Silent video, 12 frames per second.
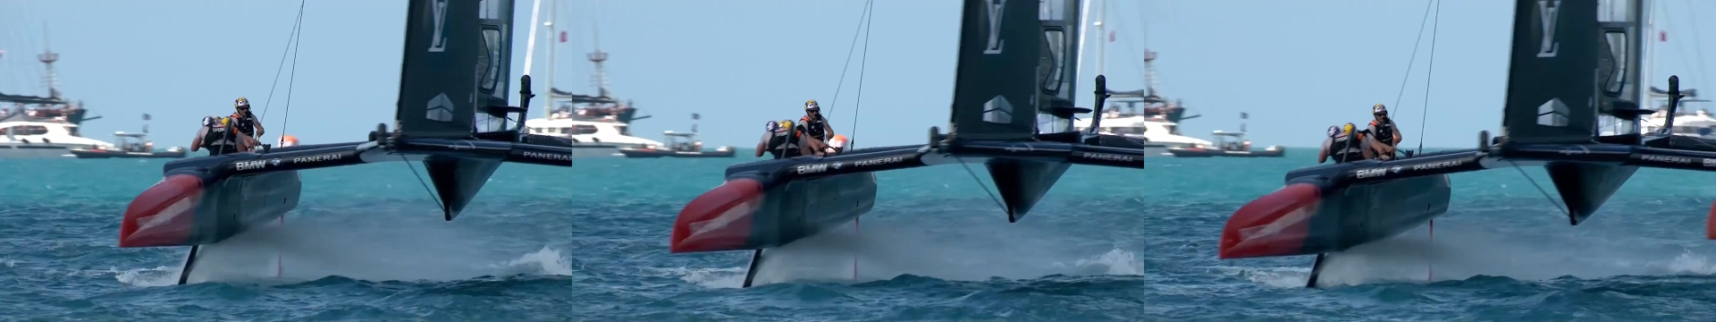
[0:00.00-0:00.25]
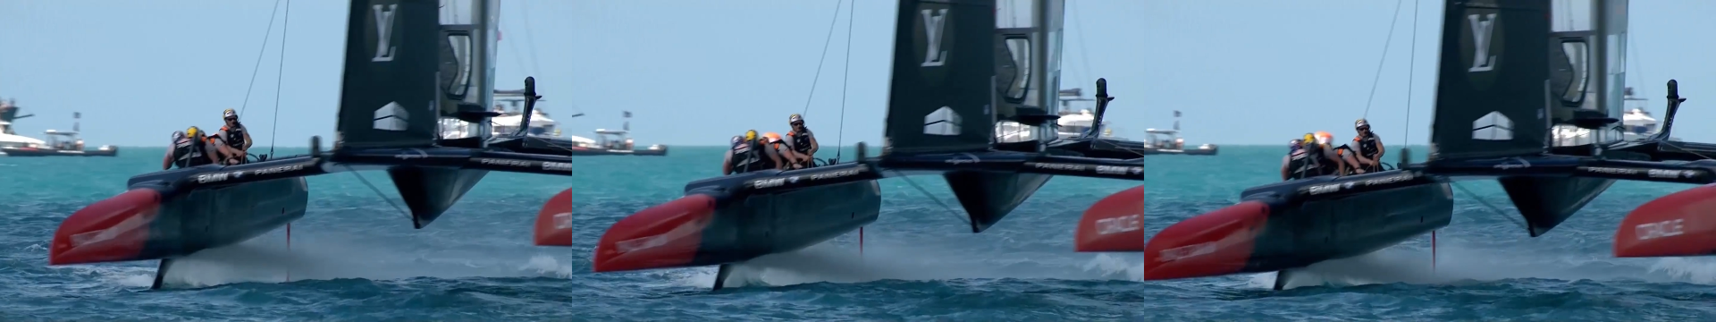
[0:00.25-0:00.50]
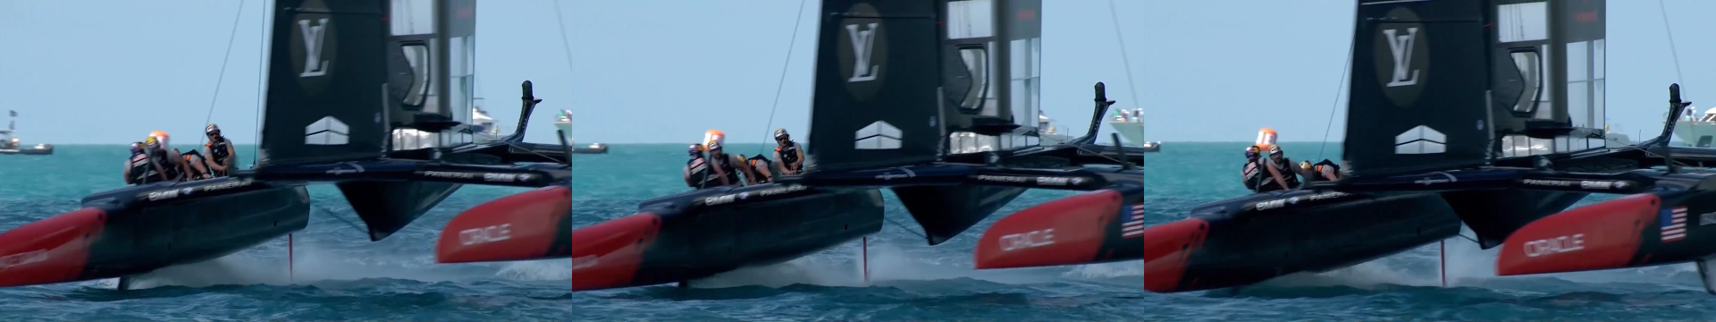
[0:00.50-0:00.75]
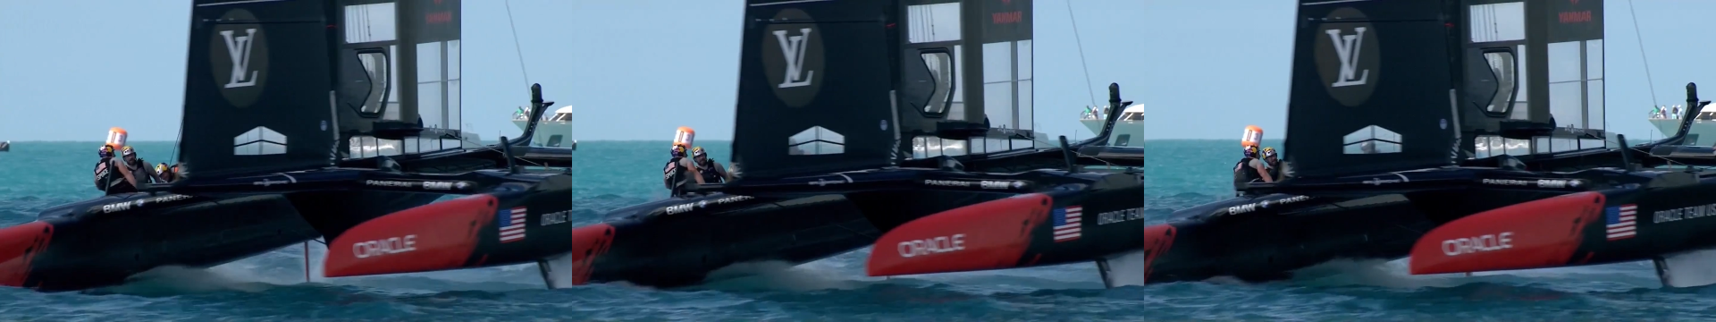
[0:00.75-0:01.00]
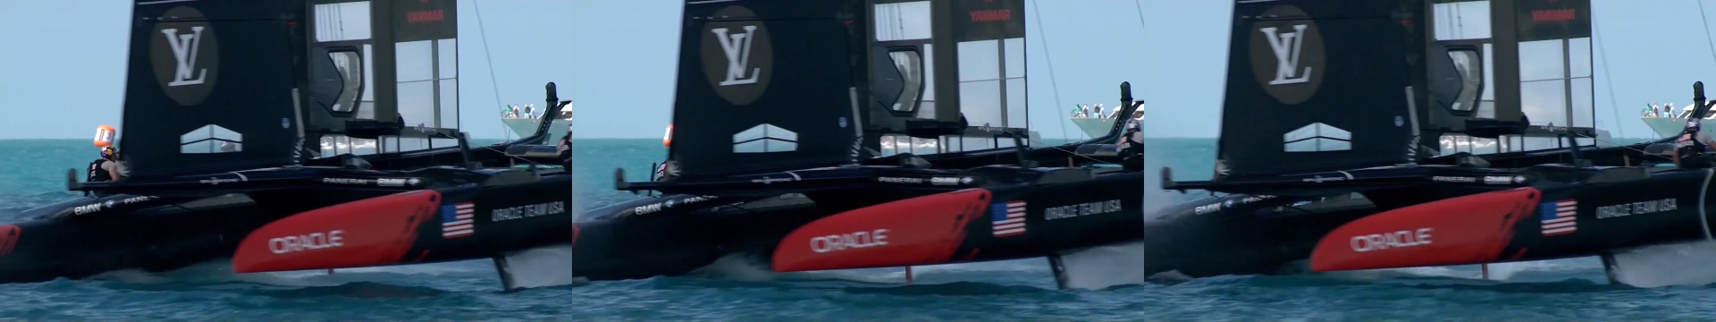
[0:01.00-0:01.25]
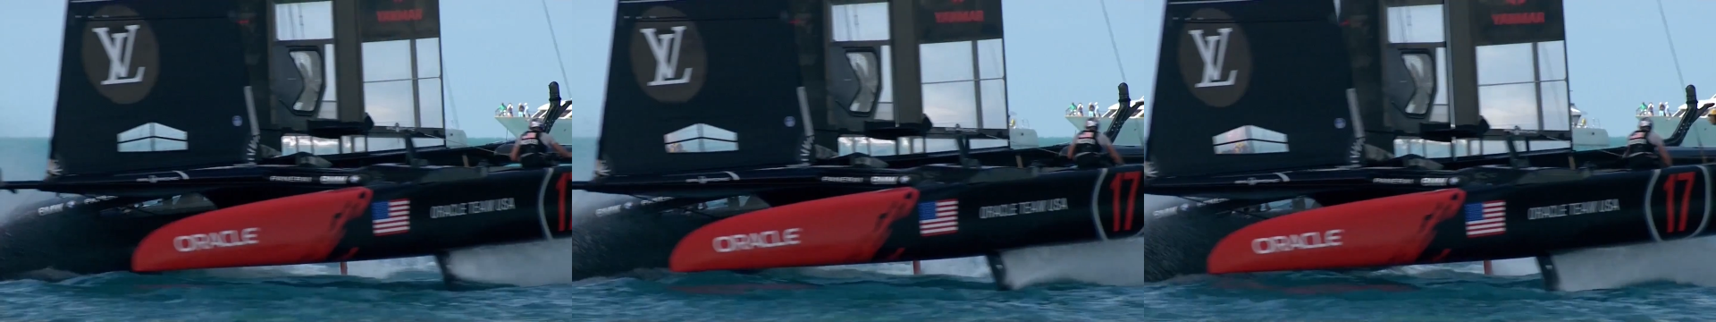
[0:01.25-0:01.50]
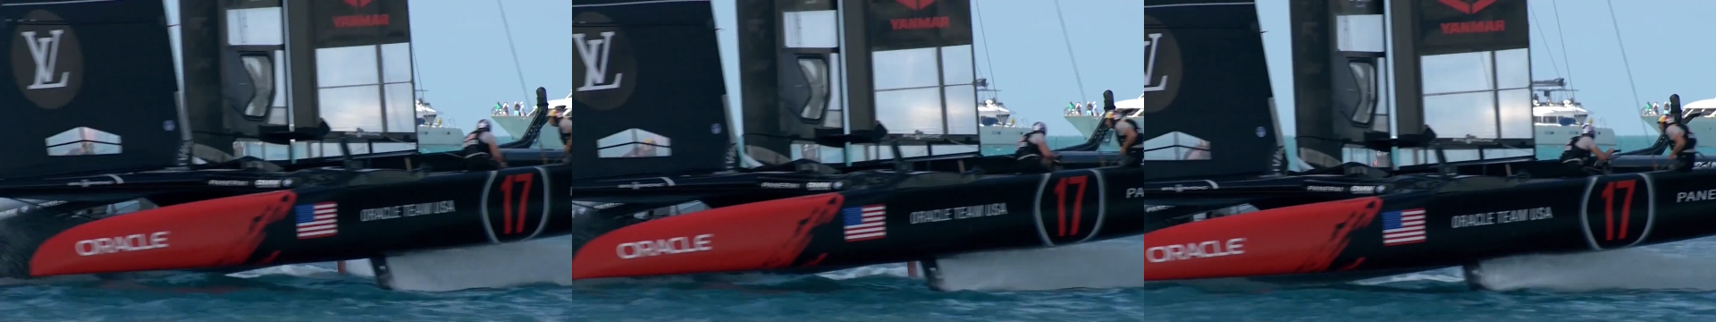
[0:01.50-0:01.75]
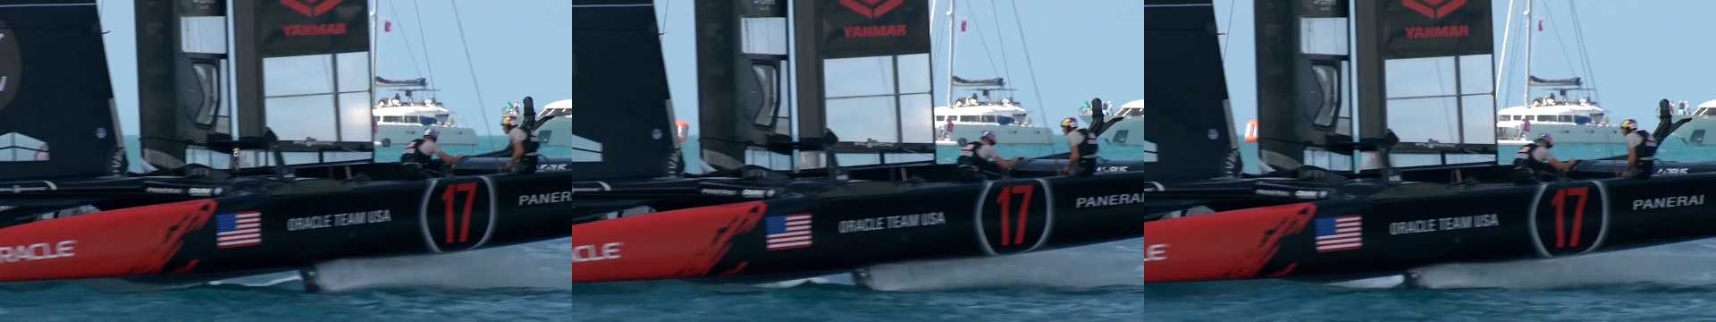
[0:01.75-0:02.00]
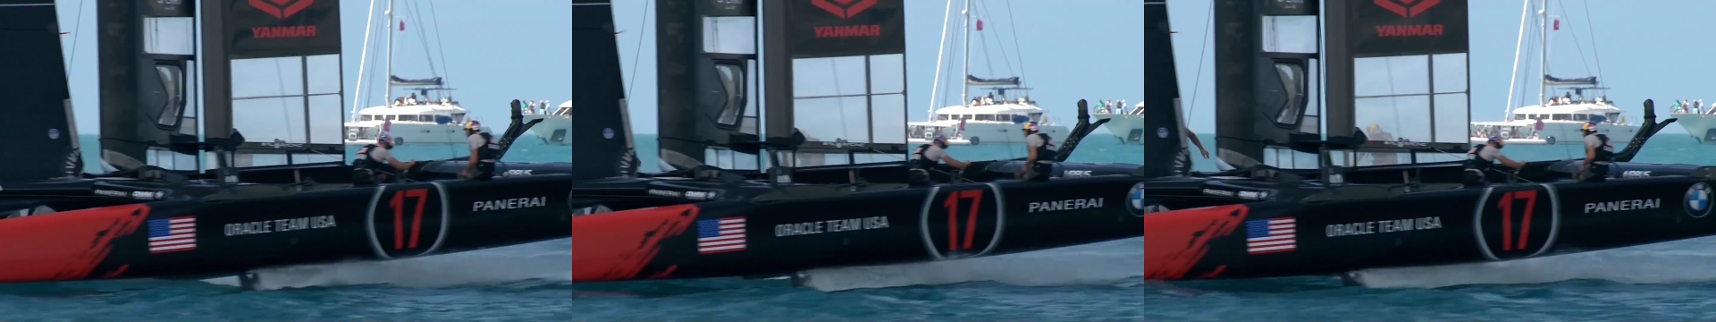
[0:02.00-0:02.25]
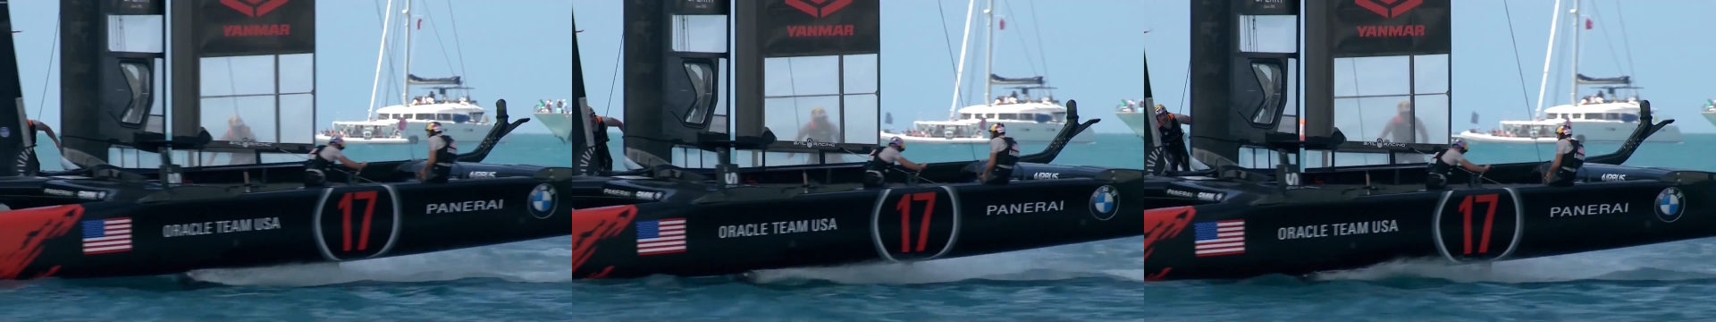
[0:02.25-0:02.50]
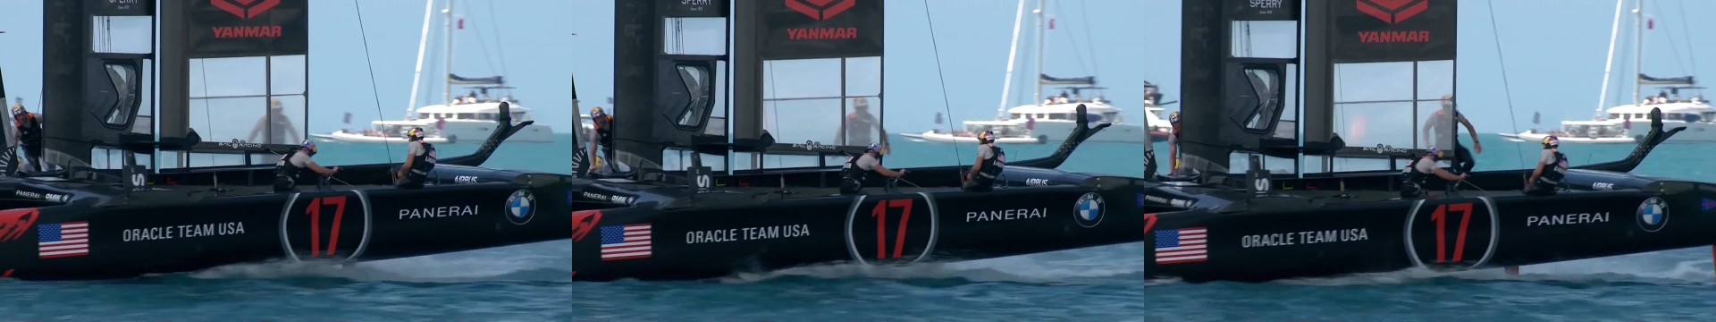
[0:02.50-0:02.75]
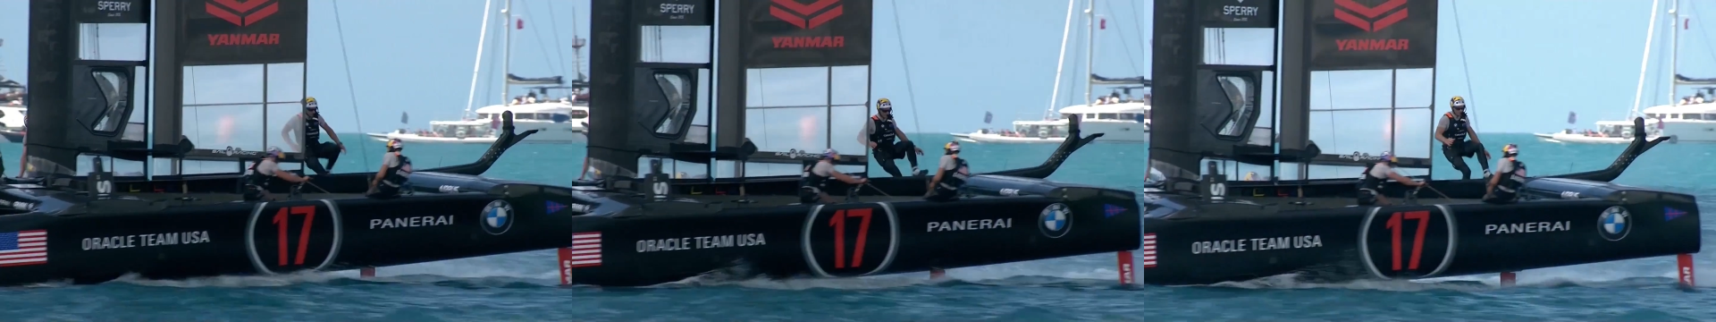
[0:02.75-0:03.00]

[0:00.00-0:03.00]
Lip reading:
[unreadable: no face in view]